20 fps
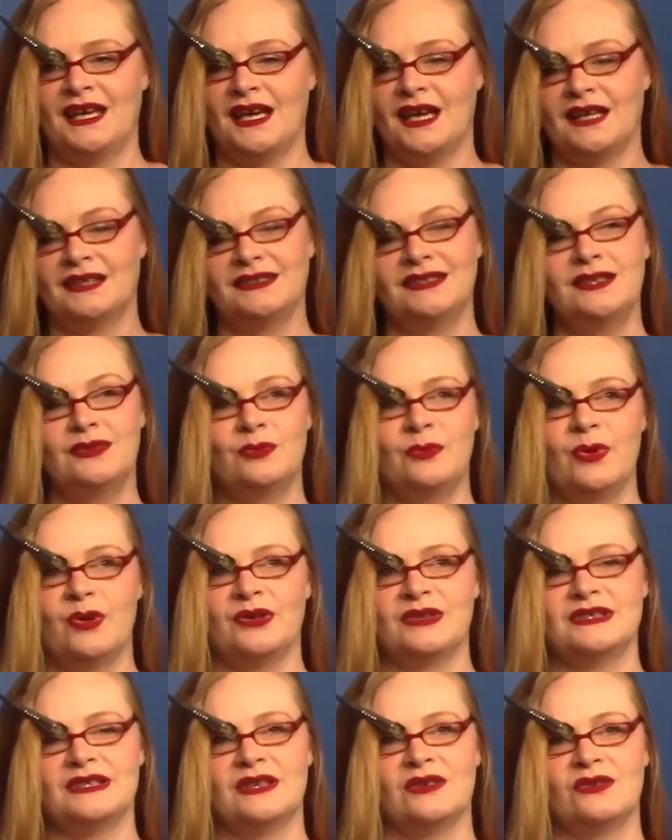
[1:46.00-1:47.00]
little
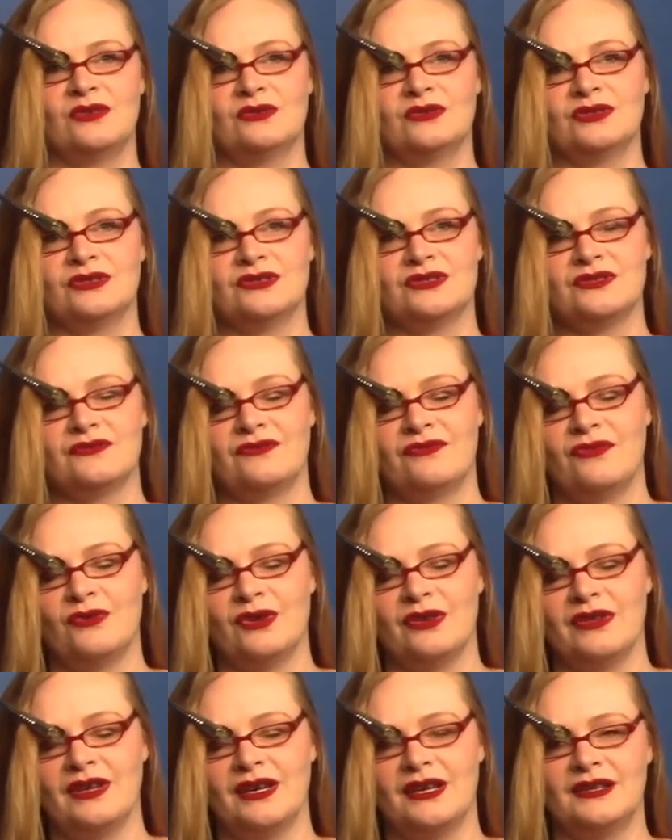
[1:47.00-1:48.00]
ponytail holders
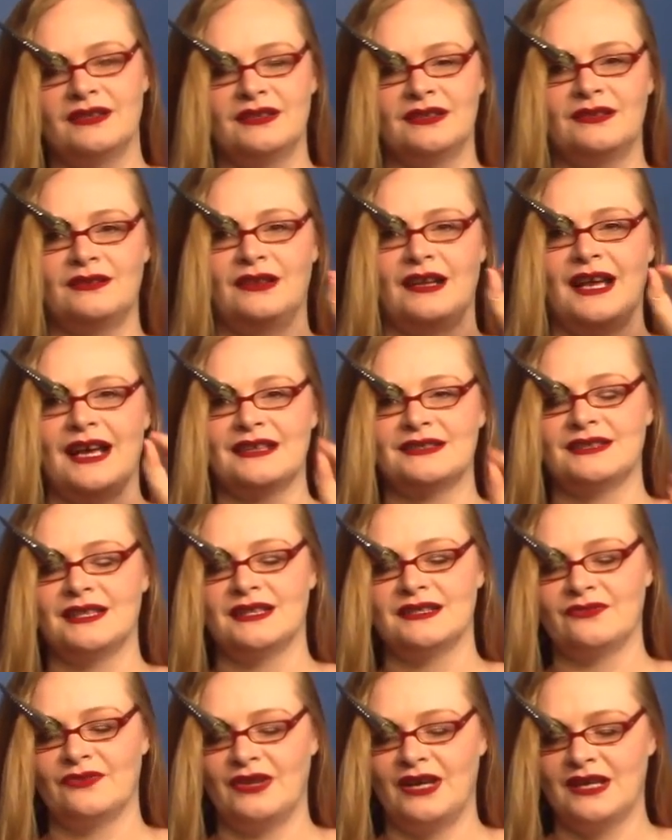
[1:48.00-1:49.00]
for the little
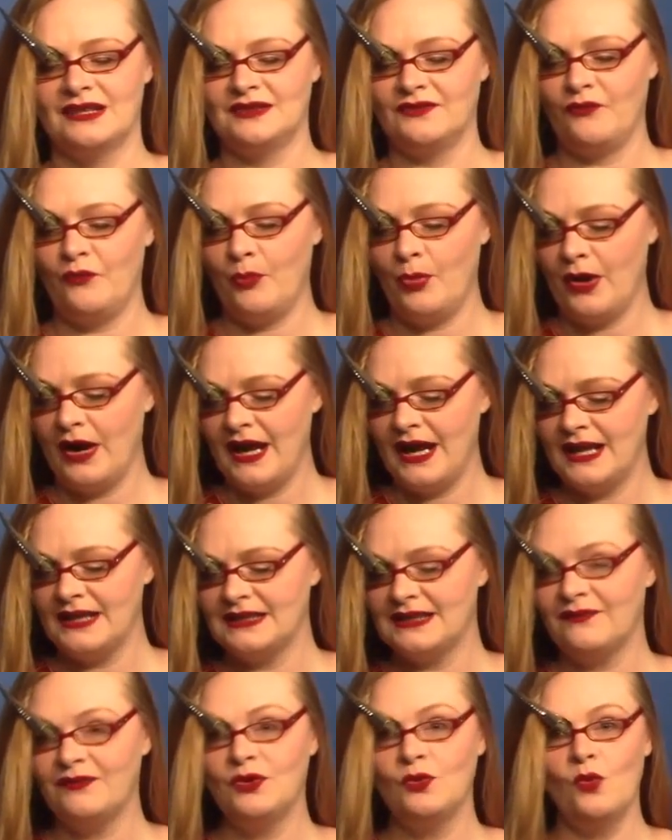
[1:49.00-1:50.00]
elastics for the ends of the
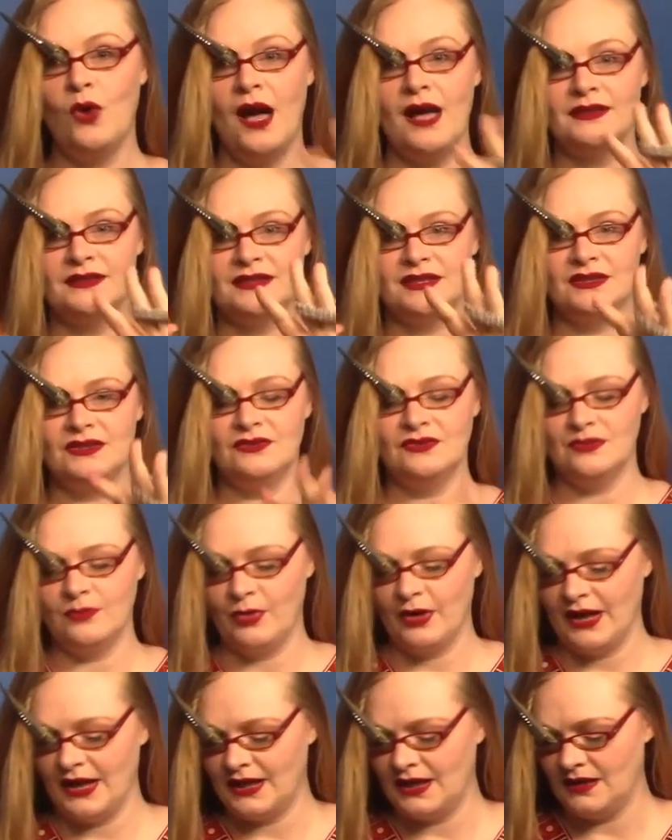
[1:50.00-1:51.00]
braids if you want to do the
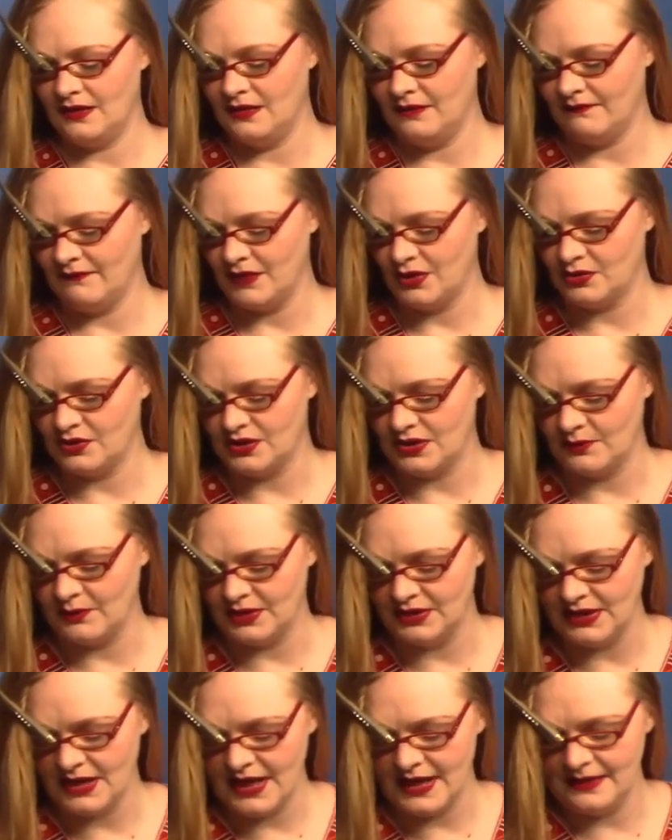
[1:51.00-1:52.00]
braided version,
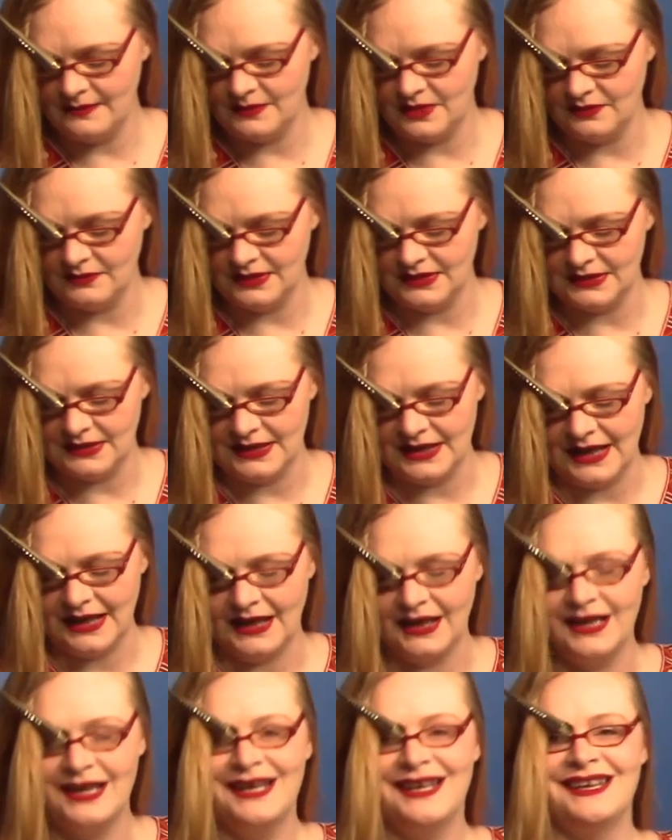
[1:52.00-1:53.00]
which I am doing
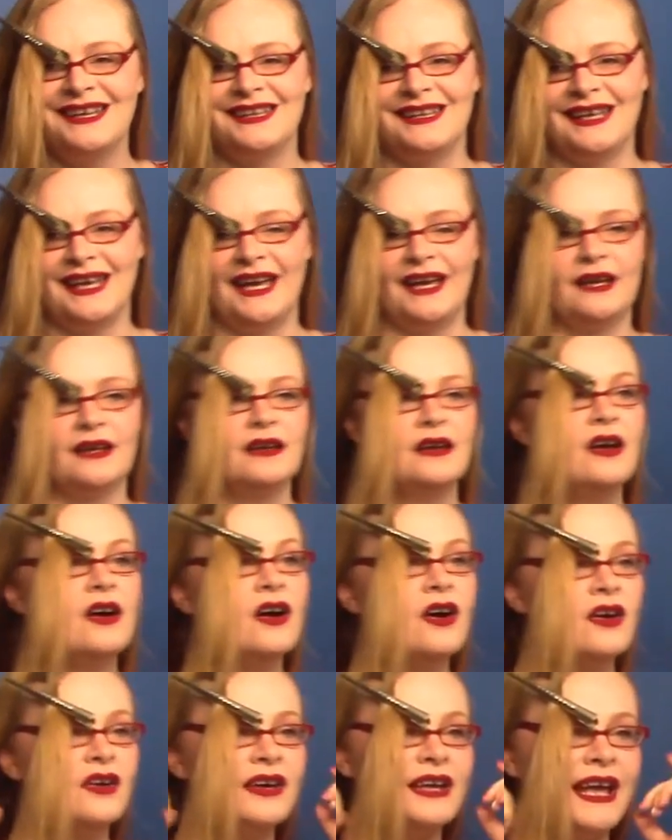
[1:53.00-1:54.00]
today. Yay.
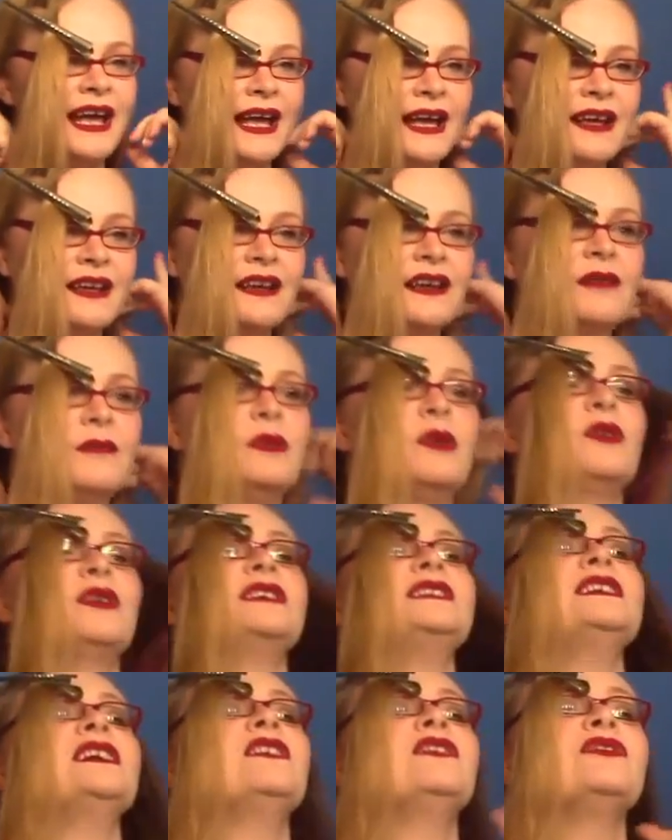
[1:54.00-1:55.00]
Okay,
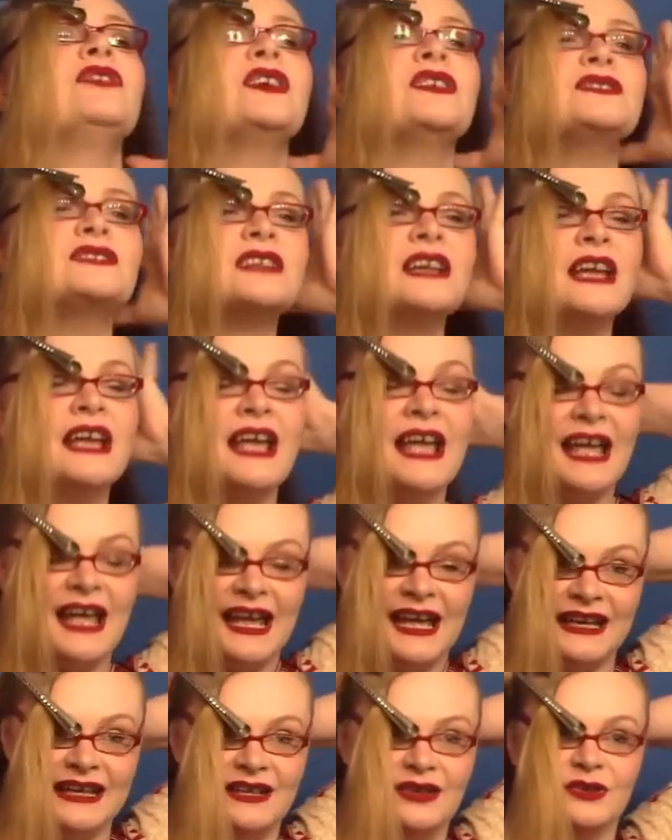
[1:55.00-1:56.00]
ponytail first.
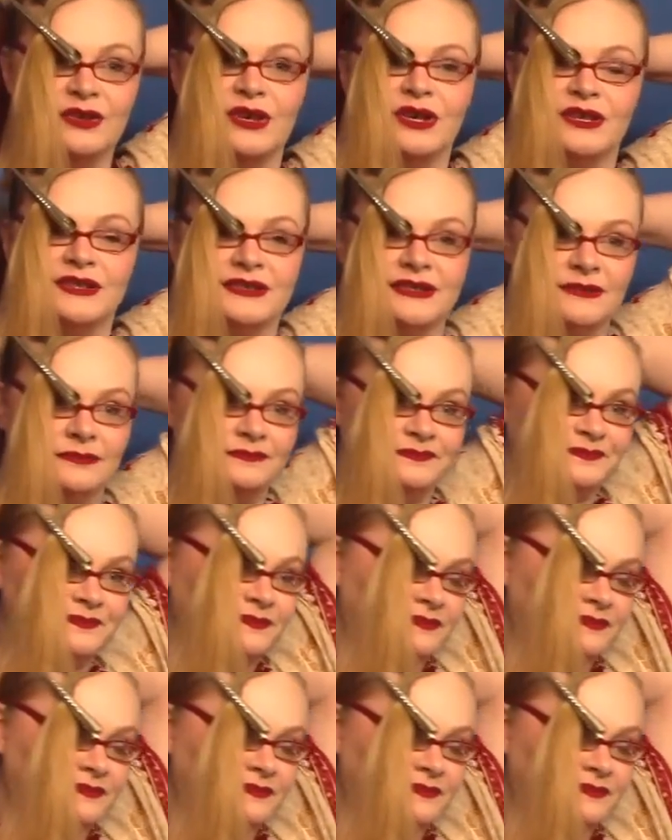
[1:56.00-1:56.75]
Any hoodles.